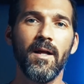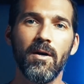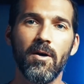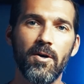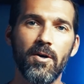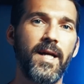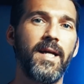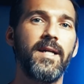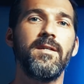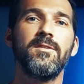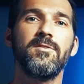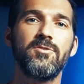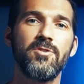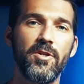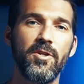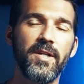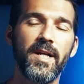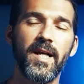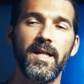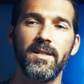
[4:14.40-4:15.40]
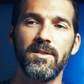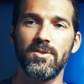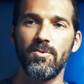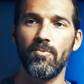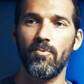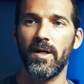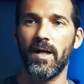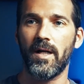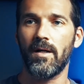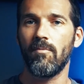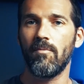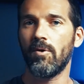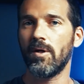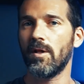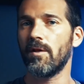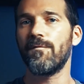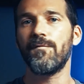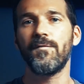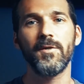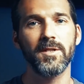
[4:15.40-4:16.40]
Okay, so you get into work. One of
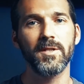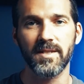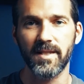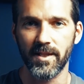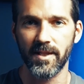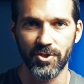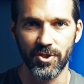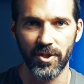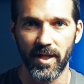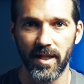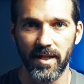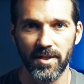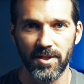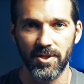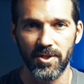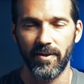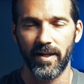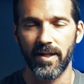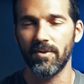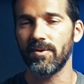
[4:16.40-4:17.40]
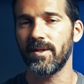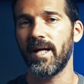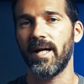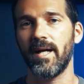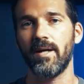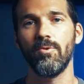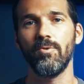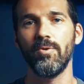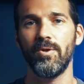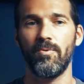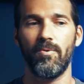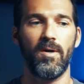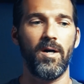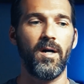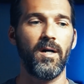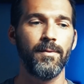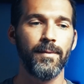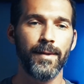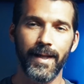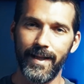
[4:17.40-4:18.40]
the first things you're gonna do, I don't care who you
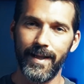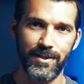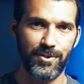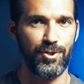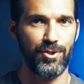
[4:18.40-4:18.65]
are, is